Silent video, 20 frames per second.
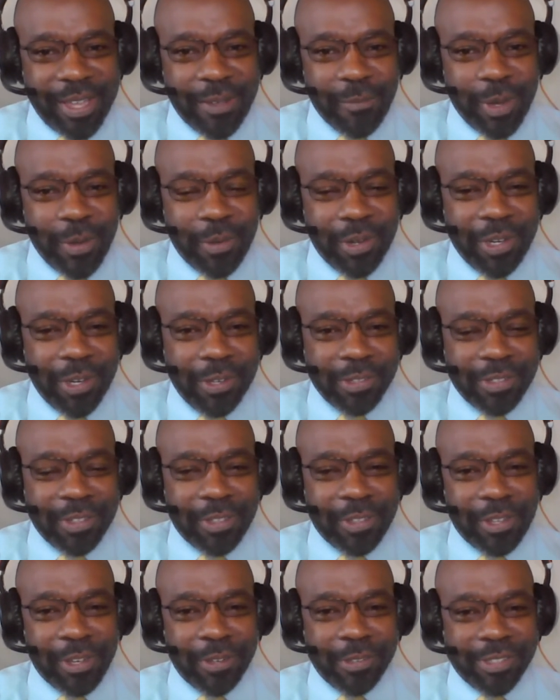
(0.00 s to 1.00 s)
and we were
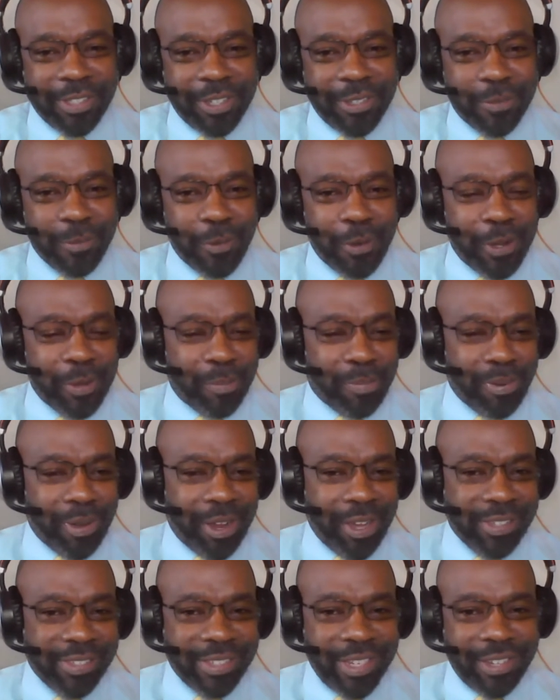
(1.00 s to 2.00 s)
using those as word
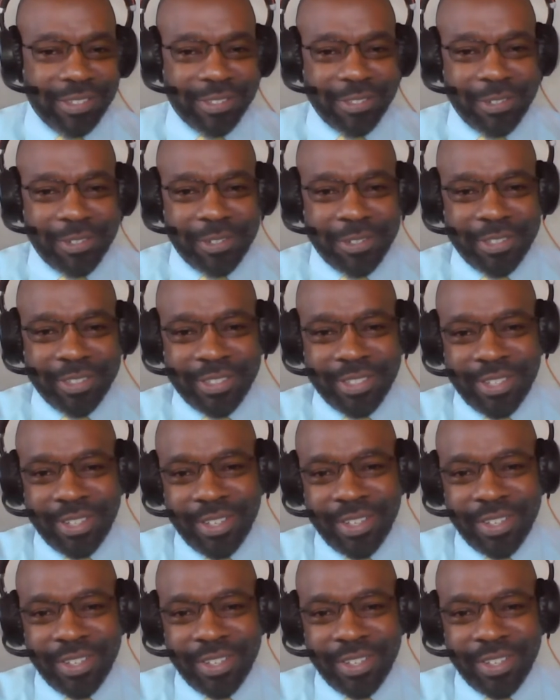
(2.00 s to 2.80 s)
processors